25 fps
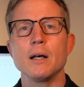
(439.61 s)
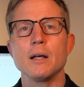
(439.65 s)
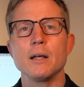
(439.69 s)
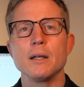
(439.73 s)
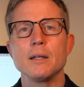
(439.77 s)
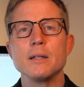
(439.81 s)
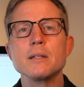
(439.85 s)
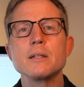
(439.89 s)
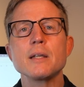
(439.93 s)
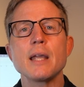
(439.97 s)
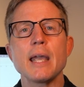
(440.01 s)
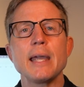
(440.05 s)

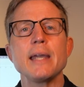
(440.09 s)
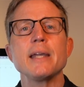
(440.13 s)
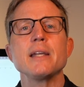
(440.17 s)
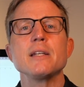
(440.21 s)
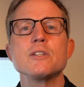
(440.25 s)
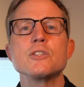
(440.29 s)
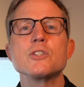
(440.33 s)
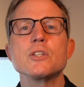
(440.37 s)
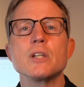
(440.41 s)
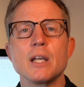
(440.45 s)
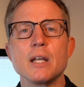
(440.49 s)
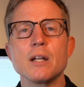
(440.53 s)

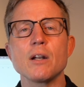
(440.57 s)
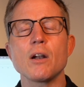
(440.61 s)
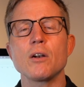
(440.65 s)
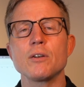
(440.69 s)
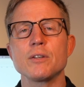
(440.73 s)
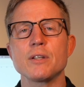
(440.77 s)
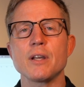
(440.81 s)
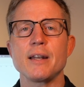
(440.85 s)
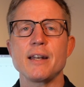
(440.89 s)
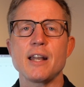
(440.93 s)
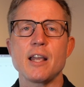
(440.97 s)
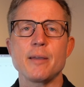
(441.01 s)
engage in our
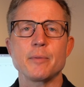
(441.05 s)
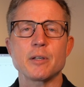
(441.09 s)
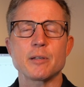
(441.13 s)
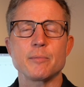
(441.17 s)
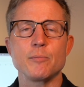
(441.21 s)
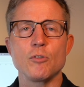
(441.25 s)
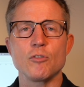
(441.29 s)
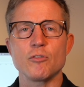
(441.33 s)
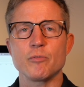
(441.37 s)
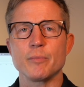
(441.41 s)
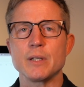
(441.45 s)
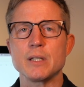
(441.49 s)
dynamic
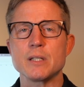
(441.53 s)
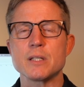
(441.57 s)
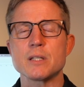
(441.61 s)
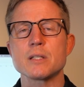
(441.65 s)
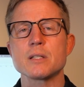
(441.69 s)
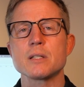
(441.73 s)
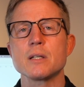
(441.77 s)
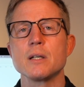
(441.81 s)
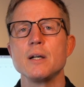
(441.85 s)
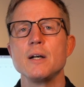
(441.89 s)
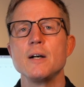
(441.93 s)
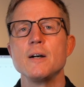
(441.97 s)

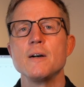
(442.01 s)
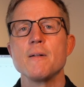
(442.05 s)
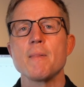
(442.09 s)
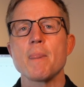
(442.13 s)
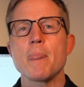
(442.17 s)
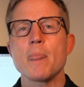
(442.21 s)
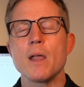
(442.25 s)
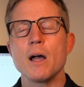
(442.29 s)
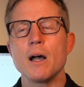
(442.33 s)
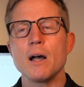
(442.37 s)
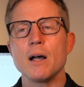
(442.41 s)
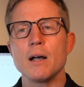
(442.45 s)
movements,
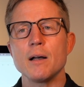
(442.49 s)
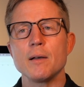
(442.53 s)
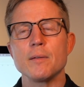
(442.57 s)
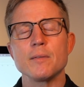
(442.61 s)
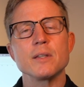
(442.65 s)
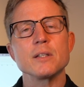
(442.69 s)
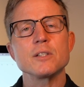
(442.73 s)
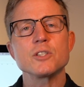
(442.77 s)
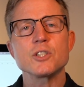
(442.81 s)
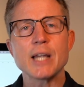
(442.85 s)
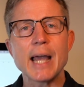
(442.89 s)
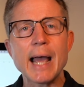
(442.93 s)

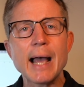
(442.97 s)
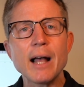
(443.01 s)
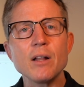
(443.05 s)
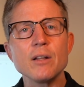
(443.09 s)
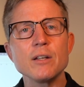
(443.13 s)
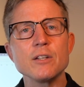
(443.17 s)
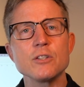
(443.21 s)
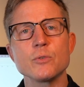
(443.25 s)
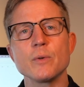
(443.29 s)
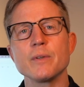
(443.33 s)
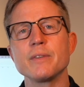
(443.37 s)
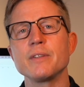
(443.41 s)
the
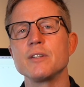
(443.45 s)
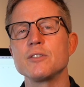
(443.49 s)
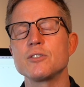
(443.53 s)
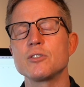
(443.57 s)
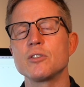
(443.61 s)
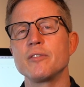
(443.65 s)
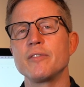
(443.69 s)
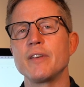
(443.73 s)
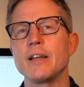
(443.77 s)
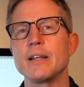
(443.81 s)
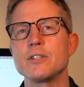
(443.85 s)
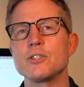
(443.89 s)
challenge with
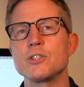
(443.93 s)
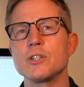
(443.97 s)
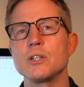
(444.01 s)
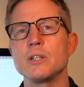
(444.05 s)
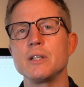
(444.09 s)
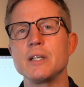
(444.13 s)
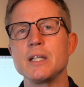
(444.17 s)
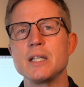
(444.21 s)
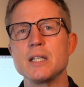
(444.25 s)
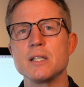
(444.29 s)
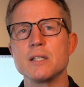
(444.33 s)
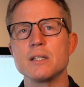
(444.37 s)

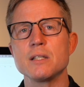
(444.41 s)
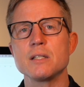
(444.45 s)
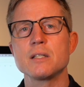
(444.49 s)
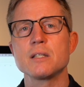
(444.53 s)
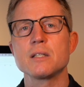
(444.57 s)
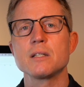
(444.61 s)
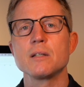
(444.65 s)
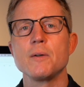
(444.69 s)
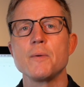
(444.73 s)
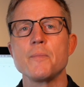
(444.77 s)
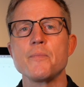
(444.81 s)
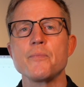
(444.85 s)
intervention
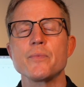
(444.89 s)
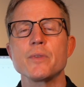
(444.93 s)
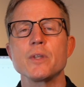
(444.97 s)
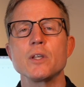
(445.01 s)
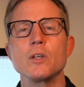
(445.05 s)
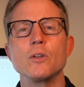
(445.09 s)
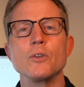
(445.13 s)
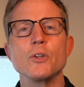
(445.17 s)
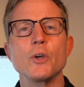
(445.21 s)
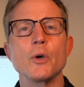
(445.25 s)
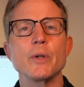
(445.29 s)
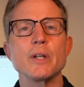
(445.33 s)
is,
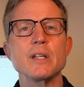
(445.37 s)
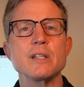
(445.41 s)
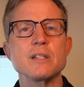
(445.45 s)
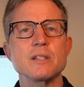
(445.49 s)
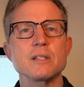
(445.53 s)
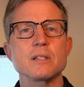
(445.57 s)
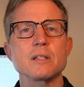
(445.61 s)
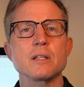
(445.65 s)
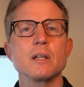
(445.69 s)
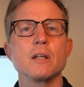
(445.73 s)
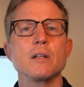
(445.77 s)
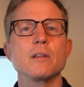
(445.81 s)
you'll
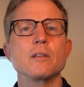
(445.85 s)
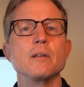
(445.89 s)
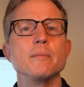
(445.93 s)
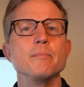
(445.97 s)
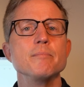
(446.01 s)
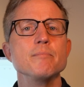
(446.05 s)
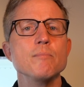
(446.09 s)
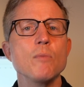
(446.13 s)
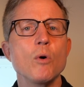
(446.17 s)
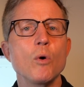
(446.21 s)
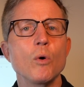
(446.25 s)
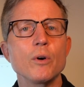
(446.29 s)
notice, the
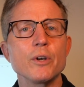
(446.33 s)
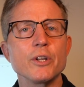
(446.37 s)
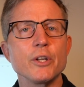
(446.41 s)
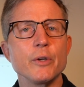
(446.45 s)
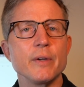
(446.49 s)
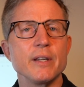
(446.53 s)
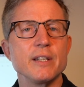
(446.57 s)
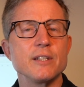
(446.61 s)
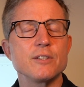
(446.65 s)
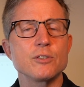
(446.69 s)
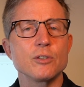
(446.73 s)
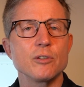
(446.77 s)
more you
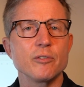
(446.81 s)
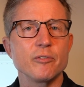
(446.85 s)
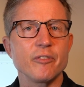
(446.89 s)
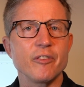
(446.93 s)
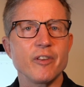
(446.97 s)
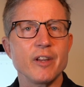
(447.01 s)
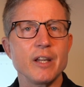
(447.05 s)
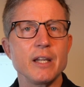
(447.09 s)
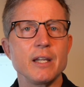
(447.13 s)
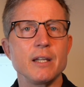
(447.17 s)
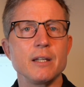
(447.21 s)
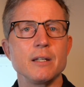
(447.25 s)

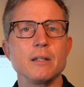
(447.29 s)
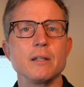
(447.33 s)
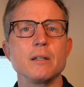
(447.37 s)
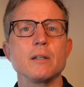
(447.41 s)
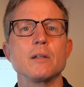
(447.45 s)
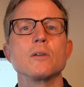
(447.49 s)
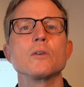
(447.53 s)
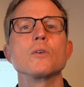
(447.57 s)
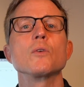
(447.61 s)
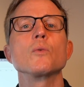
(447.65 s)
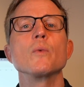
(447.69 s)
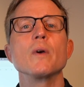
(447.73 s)
intervene
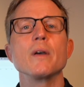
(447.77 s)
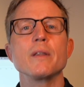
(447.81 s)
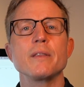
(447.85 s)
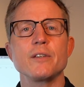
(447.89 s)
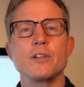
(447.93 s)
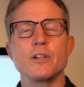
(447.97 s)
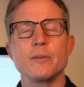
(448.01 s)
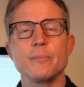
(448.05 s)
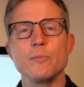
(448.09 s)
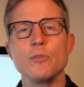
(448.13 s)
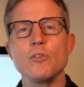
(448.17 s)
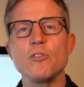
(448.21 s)
with
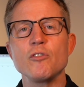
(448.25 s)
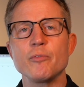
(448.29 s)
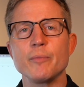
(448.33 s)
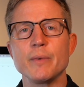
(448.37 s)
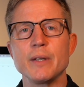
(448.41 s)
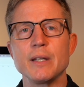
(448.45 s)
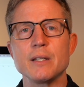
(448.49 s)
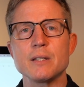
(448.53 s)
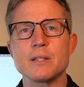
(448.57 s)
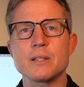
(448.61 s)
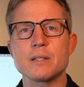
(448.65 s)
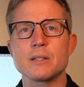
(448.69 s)
your
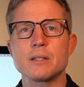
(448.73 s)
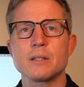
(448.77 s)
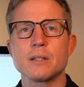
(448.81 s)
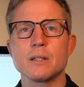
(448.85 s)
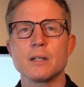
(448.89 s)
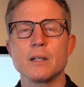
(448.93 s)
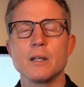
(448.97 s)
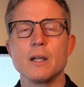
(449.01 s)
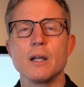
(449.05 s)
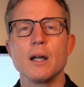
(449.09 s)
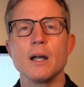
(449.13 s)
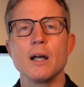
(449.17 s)
movements,
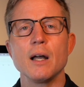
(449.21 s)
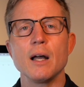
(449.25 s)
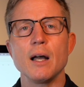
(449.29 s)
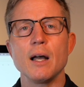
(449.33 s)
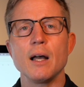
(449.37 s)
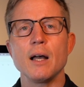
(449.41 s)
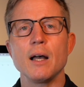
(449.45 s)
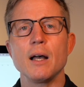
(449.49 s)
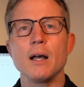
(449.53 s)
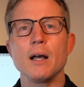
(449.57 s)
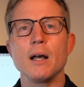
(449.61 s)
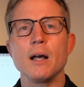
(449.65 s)

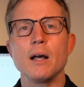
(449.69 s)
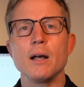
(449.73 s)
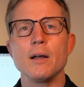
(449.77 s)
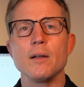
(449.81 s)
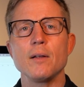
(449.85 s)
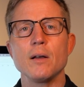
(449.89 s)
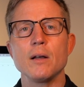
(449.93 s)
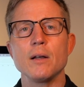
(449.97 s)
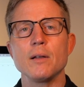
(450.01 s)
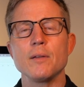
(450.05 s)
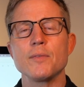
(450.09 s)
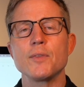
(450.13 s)

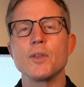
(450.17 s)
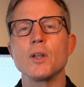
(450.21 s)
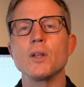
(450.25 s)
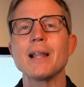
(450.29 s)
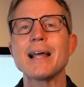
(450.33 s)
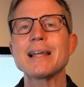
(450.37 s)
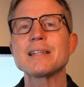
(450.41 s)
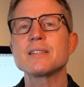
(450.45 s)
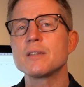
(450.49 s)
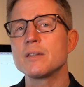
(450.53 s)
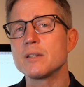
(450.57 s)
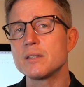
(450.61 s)
the
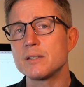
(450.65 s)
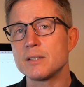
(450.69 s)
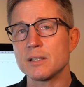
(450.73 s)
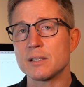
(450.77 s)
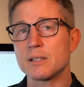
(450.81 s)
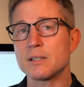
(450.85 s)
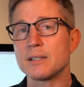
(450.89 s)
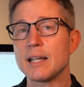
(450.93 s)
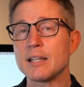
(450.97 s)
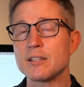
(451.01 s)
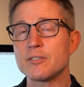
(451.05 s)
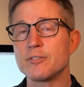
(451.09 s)
less the
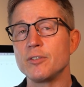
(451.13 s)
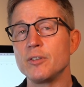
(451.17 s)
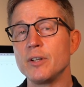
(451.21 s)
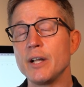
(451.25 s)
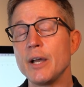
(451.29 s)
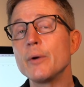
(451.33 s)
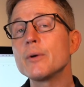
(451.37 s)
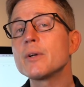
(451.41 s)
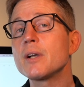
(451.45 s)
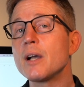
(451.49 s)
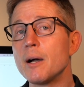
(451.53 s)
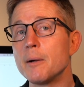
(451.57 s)
successful
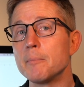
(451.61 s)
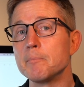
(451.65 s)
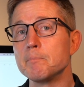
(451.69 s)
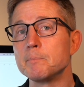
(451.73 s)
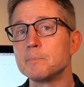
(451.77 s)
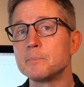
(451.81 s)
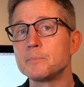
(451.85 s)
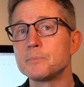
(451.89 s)
outcome.